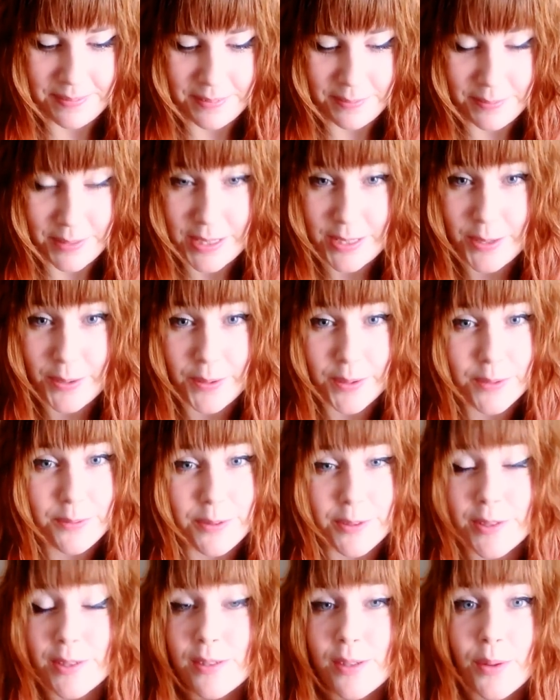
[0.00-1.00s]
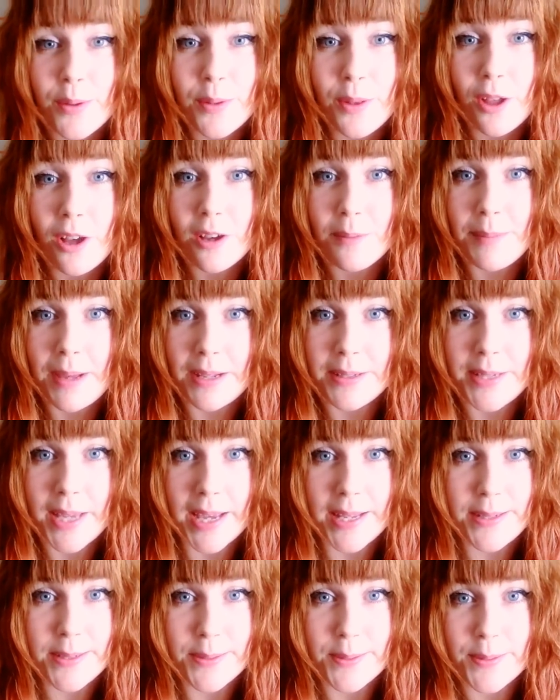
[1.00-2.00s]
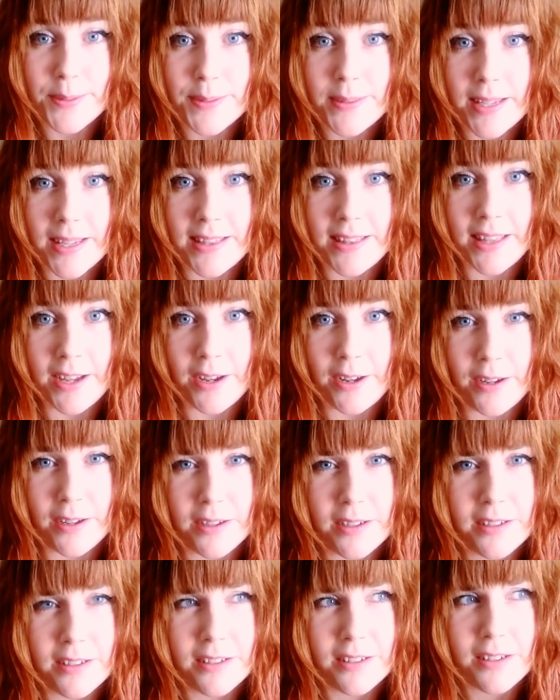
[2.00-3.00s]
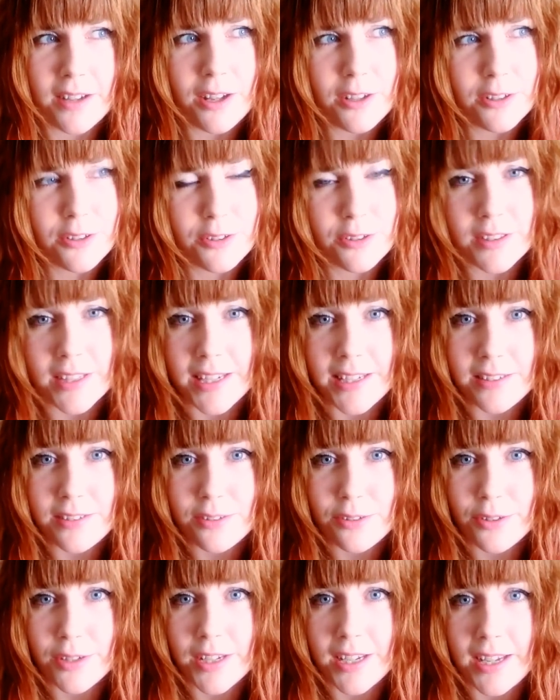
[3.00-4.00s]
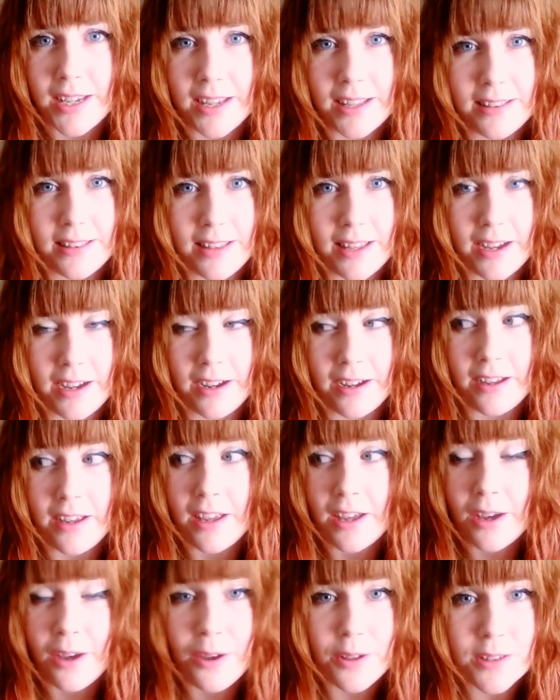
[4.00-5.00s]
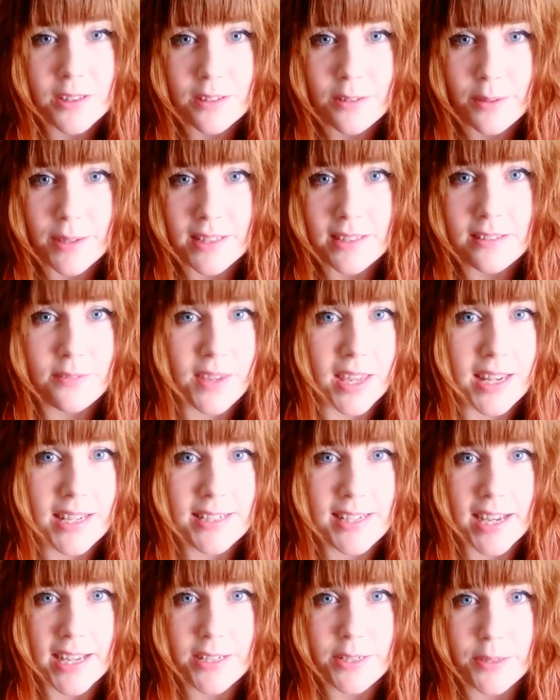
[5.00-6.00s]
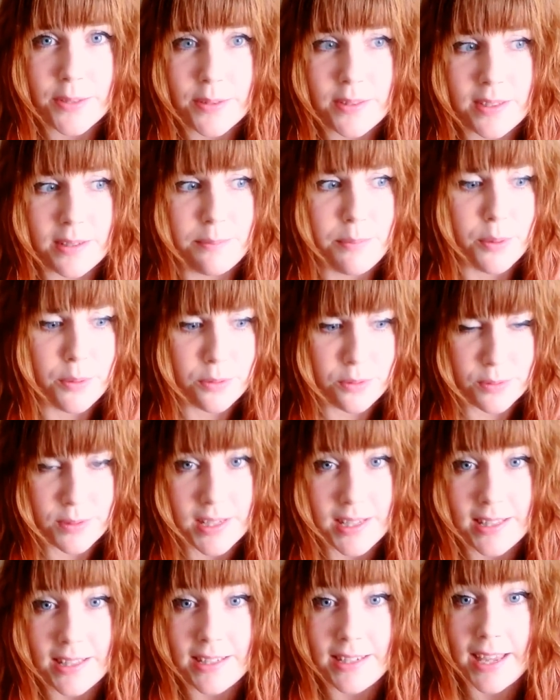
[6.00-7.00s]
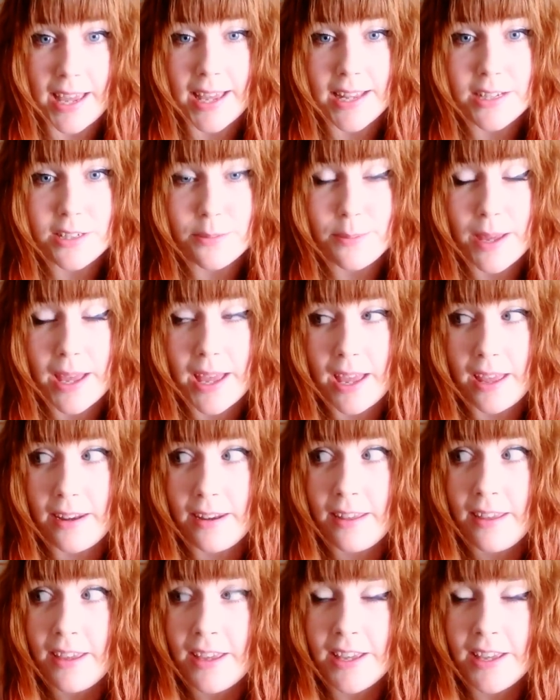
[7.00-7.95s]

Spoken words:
We talked for so long about tattoos and their cultural history and their consequences of getting tattoos in both New Zealand and Japan,